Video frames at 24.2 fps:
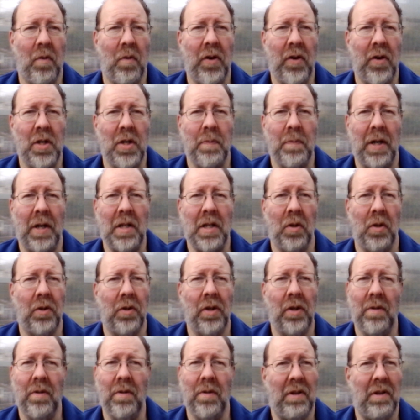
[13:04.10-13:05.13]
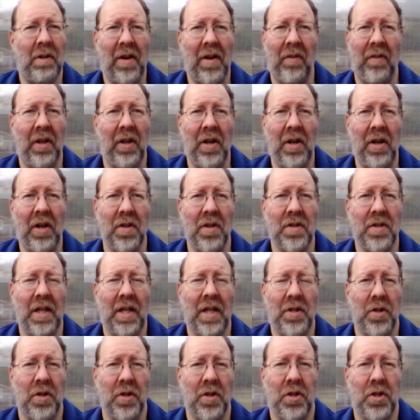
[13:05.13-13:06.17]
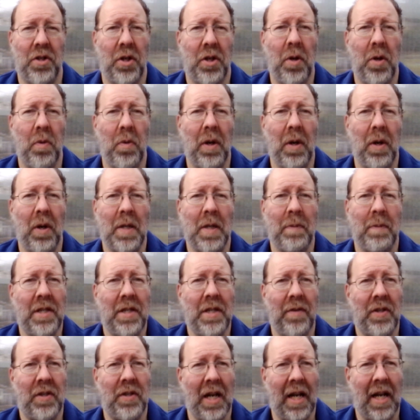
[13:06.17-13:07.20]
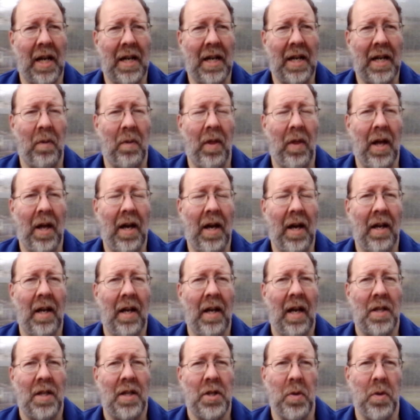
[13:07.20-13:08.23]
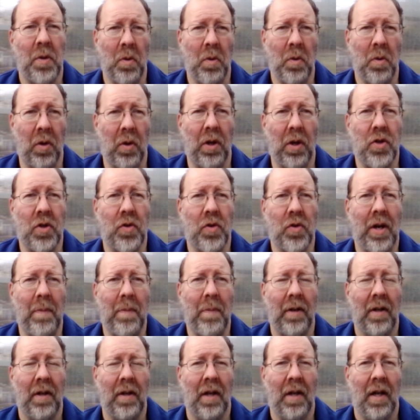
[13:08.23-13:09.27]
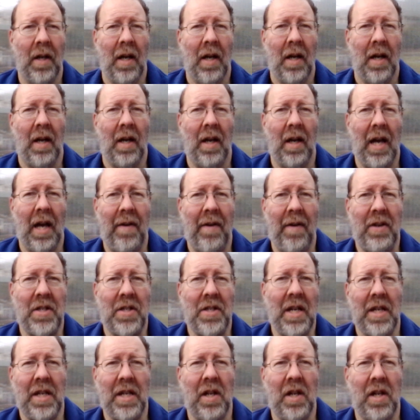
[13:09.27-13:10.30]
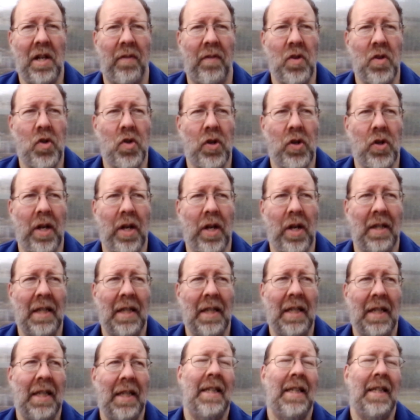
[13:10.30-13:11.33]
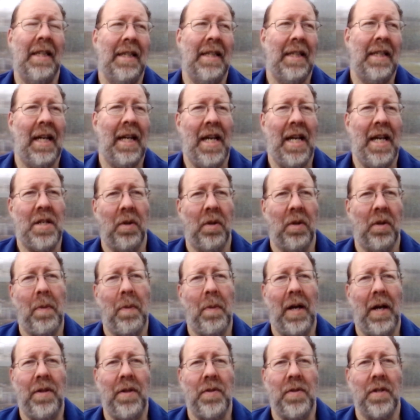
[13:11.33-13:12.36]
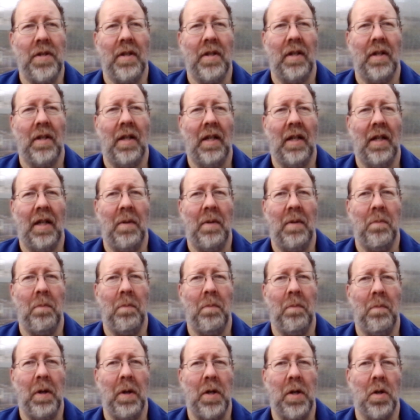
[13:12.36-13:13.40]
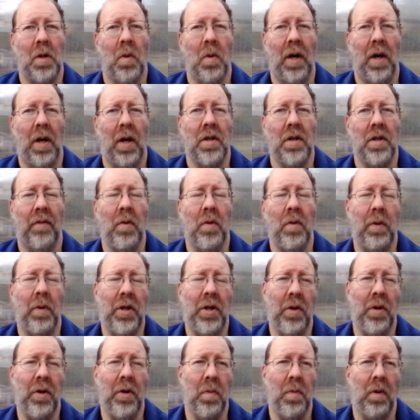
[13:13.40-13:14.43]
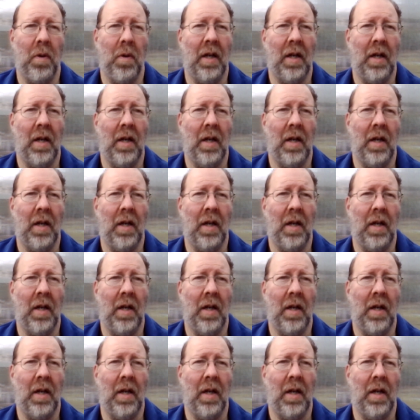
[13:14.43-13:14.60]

reverts back to London, definitely not. It's just too expensive to get down there, too long a trip. If it stays in Coventry, it all depends, because quite often we do